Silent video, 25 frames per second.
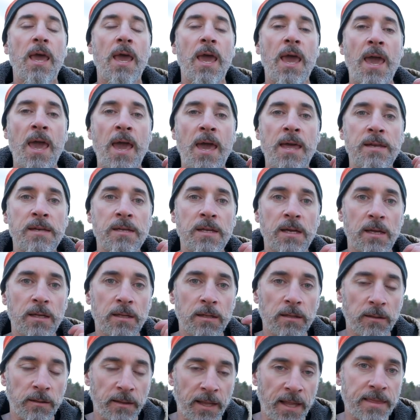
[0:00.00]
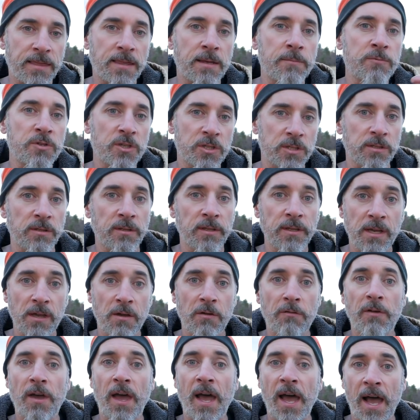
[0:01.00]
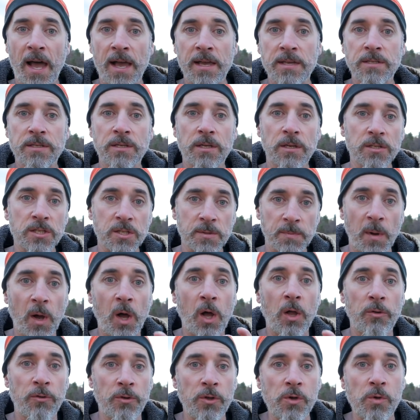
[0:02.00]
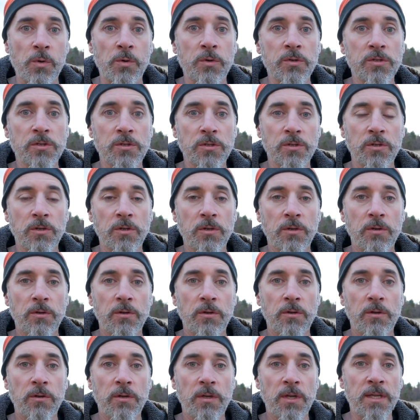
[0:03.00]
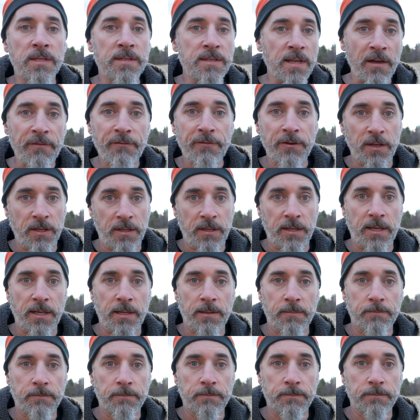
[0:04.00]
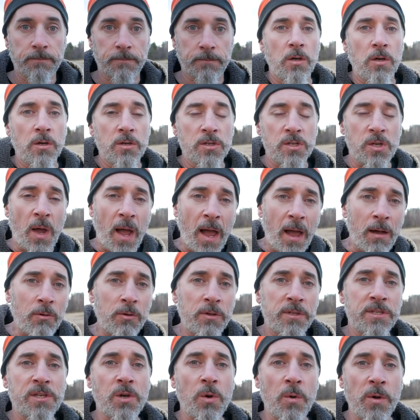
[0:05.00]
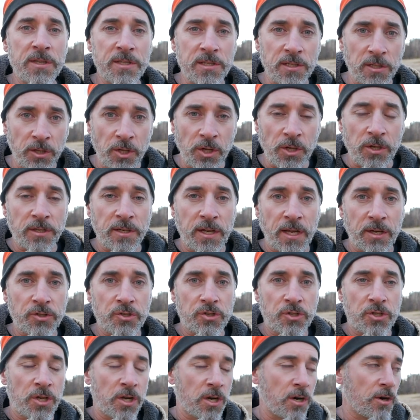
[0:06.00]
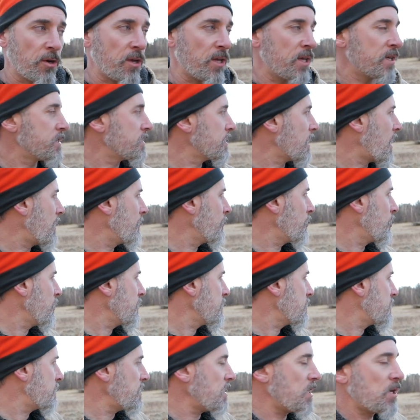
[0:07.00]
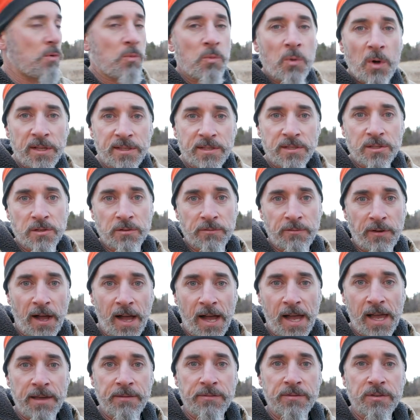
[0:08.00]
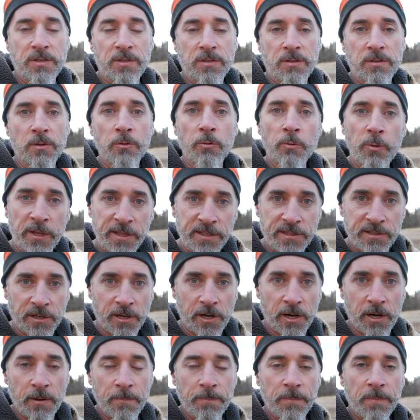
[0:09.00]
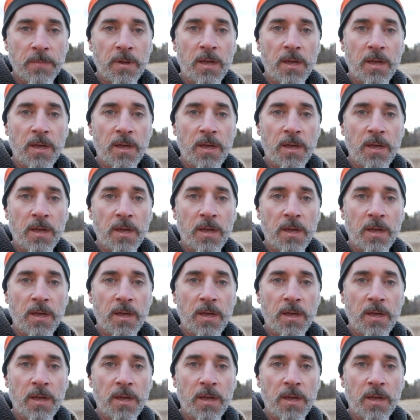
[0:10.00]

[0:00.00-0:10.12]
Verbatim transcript: and let them just live as small nukes indefinitely. So how it's going to look next year is I'm going to see what survives the winter.